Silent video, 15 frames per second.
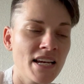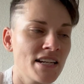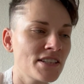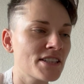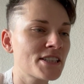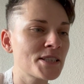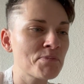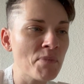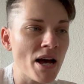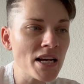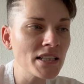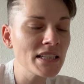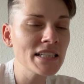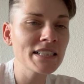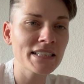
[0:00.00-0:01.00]
to
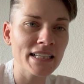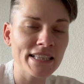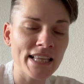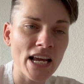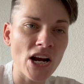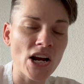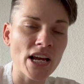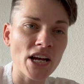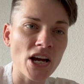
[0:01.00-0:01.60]
smugly sit there and